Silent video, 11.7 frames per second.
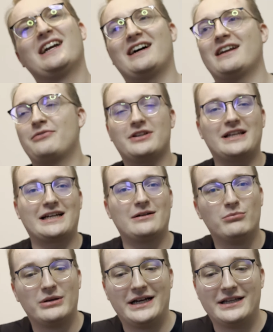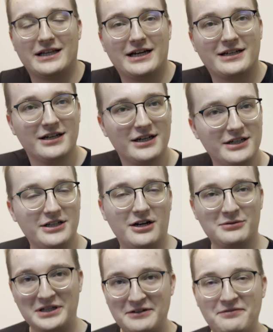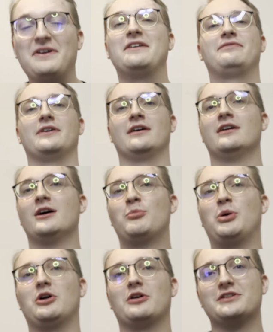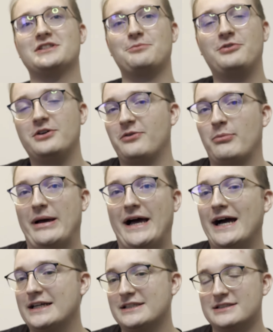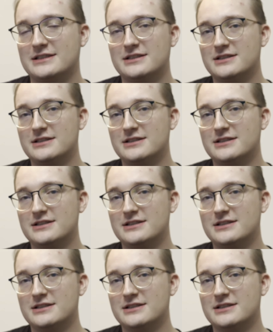God, I feel like I'm playing like, you know, like FIFA. Pulling some FIFA packs.